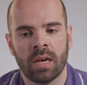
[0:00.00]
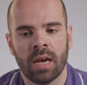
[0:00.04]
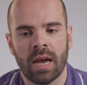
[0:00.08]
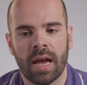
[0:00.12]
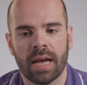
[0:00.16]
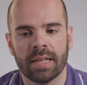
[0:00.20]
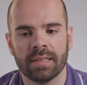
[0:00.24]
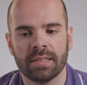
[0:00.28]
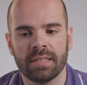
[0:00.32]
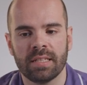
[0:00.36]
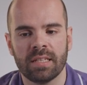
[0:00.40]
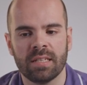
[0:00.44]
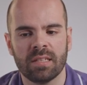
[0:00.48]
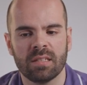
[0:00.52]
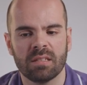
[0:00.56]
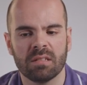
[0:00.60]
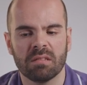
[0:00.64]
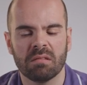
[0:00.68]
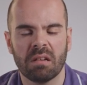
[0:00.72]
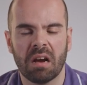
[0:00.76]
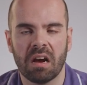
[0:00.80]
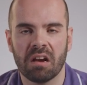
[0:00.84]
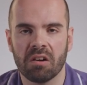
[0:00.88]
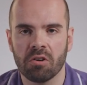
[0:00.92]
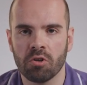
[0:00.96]
and these
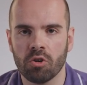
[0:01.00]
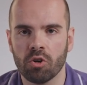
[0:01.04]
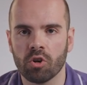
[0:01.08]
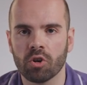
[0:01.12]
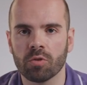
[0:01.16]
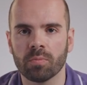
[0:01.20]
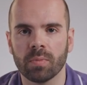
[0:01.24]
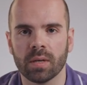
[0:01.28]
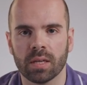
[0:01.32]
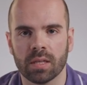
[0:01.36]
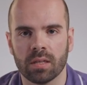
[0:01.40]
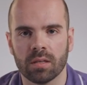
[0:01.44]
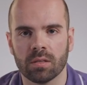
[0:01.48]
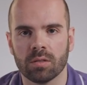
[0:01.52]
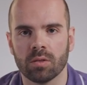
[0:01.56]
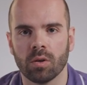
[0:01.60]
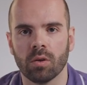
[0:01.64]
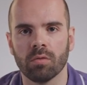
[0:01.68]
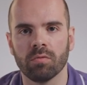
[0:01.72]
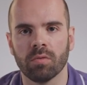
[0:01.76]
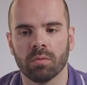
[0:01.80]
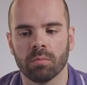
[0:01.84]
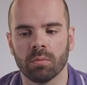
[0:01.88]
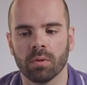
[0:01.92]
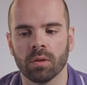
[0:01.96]
are normally
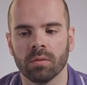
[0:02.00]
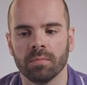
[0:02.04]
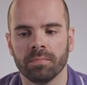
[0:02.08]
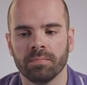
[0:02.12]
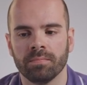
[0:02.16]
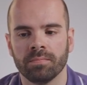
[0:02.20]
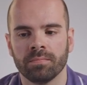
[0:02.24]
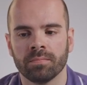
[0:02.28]
dissolvable.